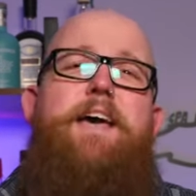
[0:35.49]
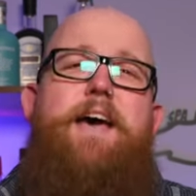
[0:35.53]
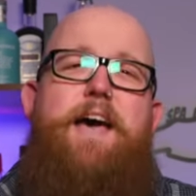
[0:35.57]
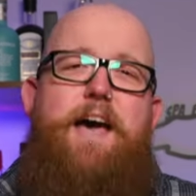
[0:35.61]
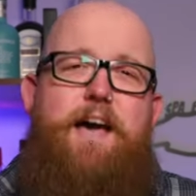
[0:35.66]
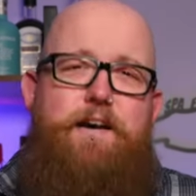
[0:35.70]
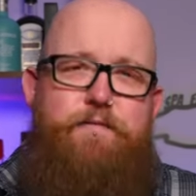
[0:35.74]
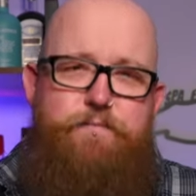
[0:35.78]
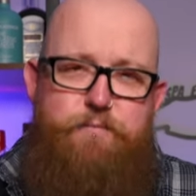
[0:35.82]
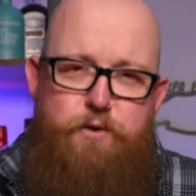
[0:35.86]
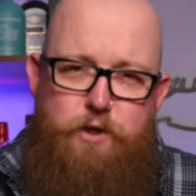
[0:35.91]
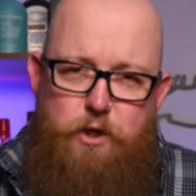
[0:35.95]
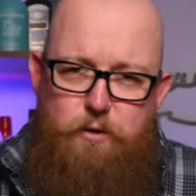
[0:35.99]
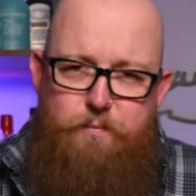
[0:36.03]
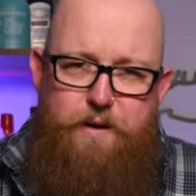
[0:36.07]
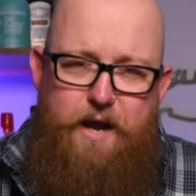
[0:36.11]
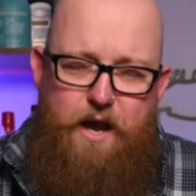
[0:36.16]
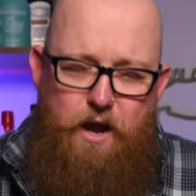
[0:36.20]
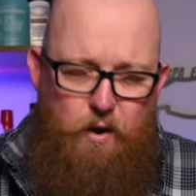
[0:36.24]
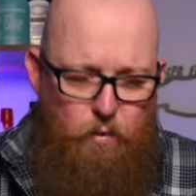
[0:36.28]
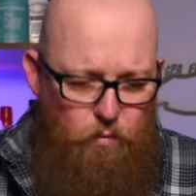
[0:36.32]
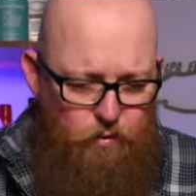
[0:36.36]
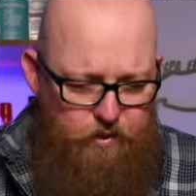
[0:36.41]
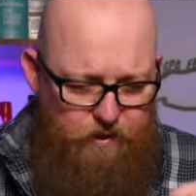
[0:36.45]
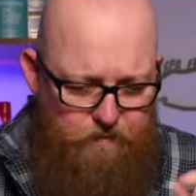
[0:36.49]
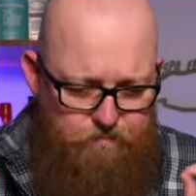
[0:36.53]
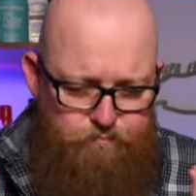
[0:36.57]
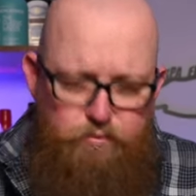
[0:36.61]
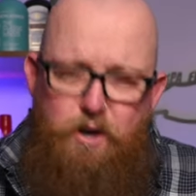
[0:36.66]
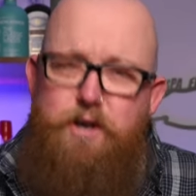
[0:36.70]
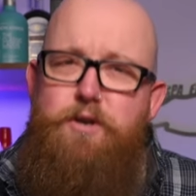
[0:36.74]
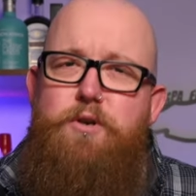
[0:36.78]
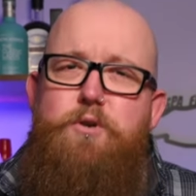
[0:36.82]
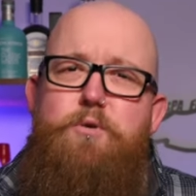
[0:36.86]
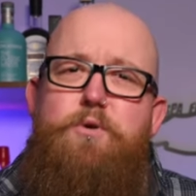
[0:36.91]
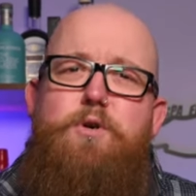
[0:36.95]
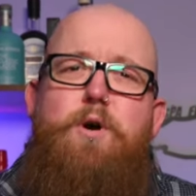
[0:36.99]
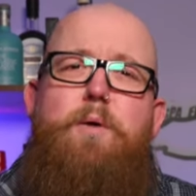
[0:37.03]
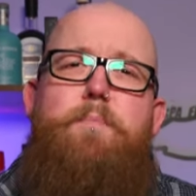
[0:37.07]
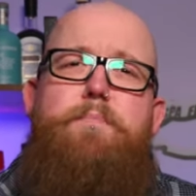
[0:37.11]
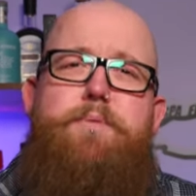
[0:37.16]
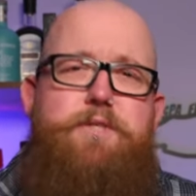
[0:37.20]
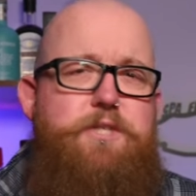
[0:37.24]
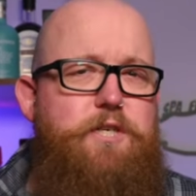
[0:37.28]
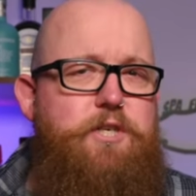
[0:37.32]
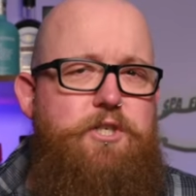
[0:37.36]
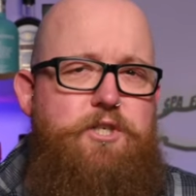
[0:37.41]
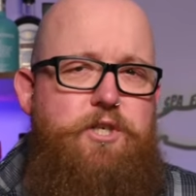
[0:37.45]
have come out with a brand new
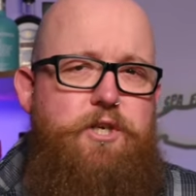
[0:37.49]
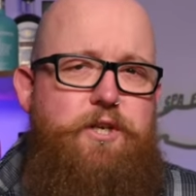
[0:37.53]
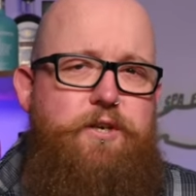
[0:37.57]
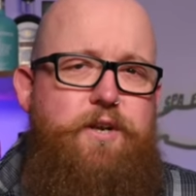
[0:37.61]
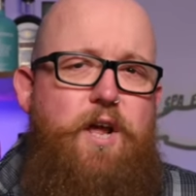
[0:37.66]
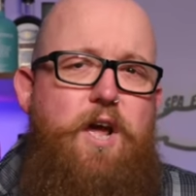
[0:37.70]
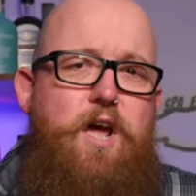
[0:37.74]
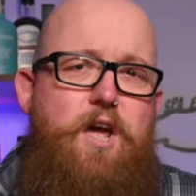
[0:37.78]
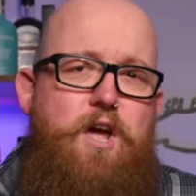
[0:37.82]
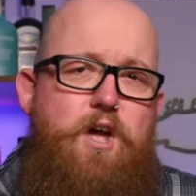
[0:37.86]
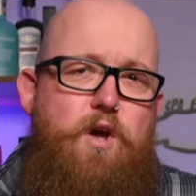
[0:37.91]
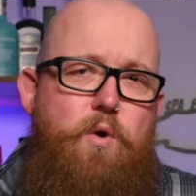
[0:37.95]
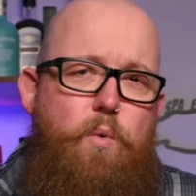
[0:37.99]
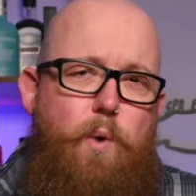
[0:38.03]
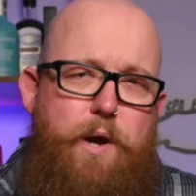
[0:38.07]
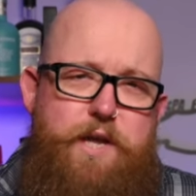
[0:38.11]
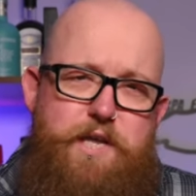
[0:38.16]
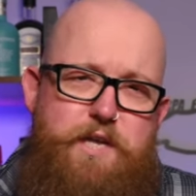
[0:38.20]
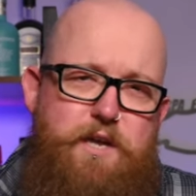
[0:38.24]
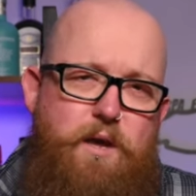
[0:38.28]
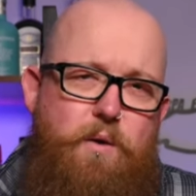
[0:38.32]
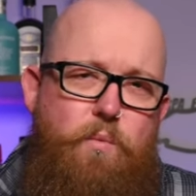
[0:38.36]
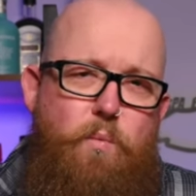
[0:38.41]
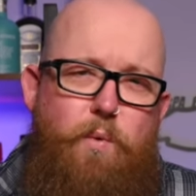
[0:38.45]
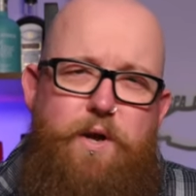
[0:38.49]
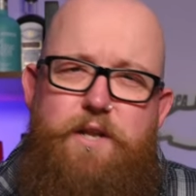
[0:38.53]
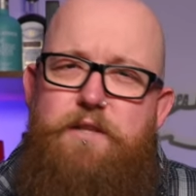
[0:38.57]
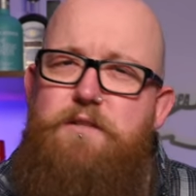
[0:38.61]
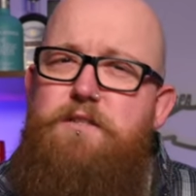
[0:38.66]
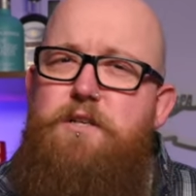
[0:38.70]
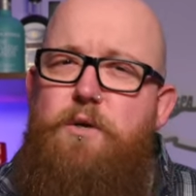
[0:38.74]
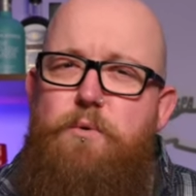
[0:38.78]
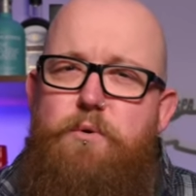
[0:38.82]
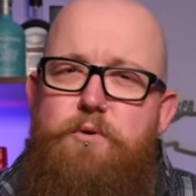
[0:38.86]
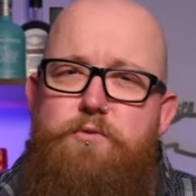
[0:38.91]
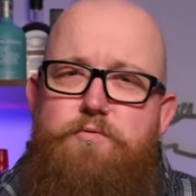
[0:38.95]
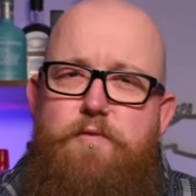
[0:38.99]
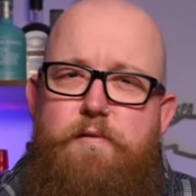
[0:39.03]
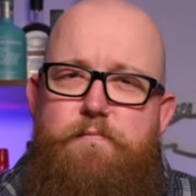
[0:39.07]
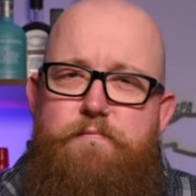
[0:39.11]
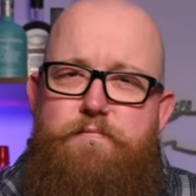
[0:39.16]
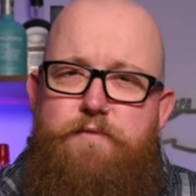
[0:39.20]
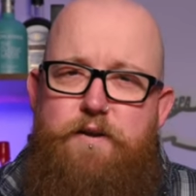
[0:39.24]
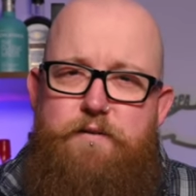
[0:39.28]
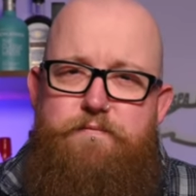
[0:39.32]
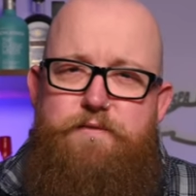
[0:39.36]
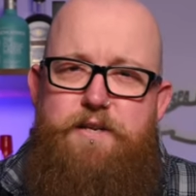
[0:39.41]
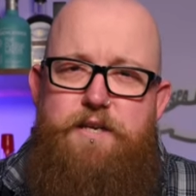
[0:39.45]
competition where you can win
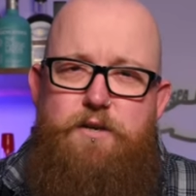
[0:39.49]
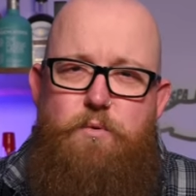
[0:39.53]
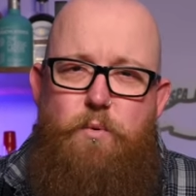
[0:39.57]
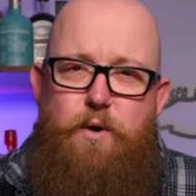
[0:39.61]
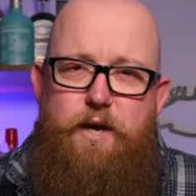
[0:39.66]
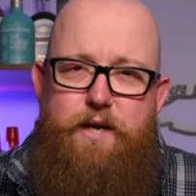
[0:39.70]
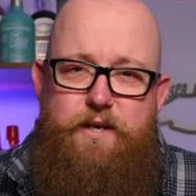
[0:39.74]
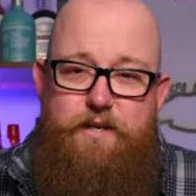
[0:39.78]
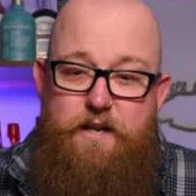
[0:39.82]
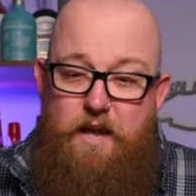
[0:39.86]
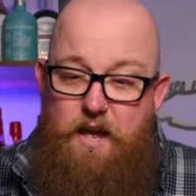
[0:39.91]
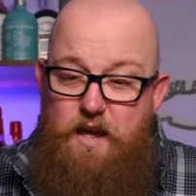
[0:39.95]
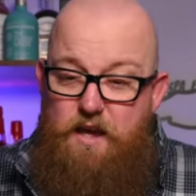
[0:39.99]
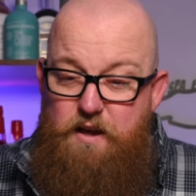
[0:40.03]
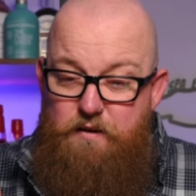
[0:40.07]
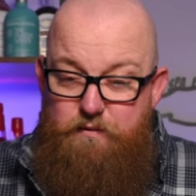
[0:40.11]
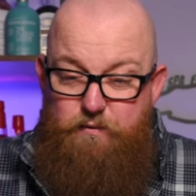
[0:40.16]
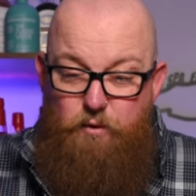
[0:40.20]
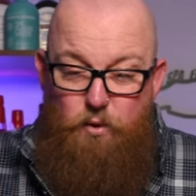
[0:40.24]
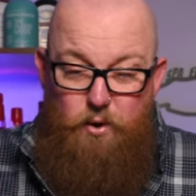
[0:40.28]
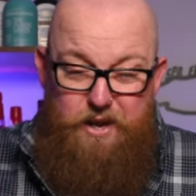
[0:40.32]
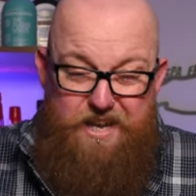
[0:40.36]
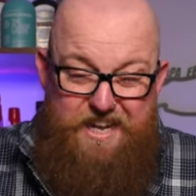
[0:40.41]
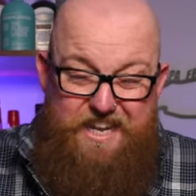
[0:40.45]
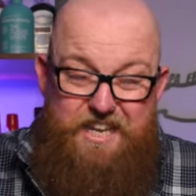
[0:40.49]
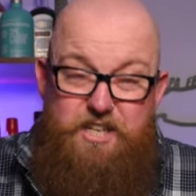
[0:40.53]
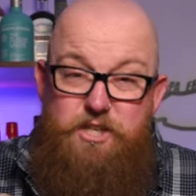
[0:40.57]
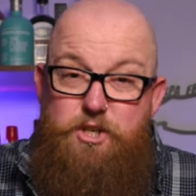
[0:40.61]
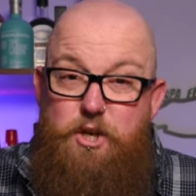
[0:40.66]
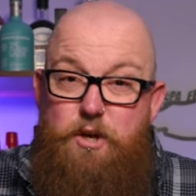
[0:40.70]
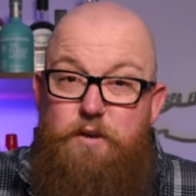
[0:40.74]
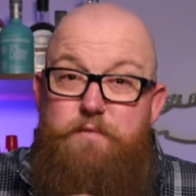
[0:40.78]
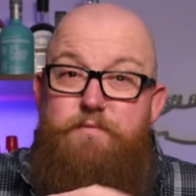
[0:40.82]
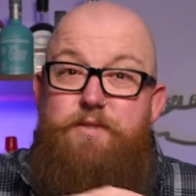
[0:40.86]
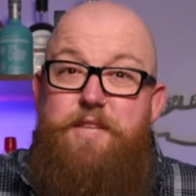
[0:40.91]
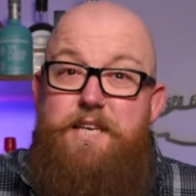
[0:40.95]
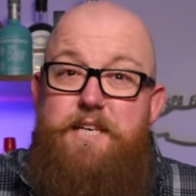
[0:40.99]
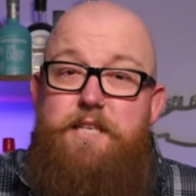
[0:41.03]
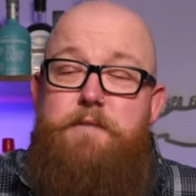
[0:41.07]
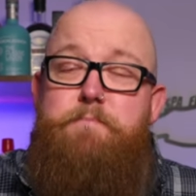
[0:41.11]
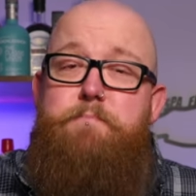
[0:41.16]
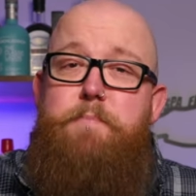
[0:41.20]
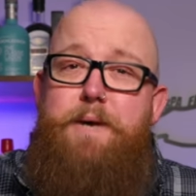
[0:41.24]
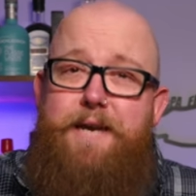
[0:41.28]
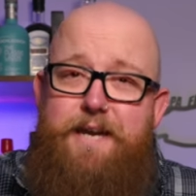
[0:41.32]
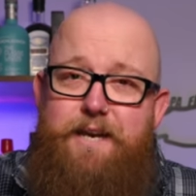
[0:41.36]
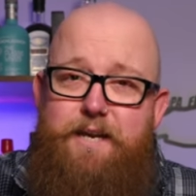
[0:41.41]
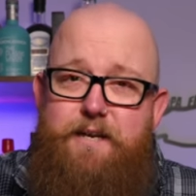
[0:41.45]
250 quid for each of these
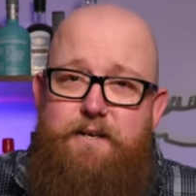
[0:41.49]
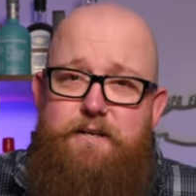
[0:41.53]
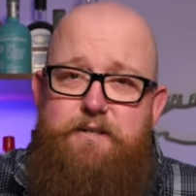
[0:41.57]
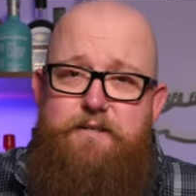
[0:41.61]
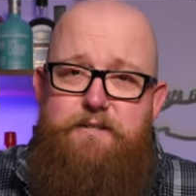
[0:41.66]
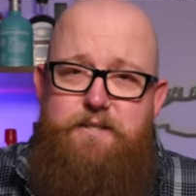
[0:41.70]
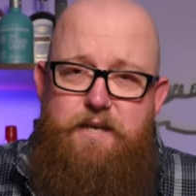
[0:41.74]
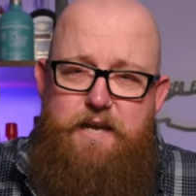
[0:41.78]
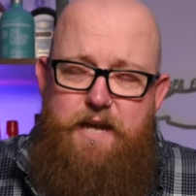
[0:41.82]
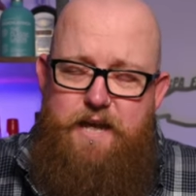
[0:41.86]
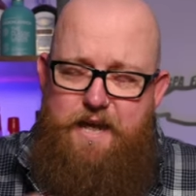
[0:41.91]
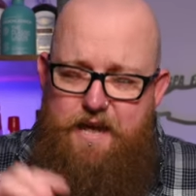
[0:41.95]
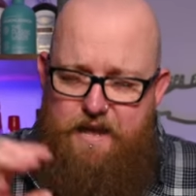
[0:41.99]
beers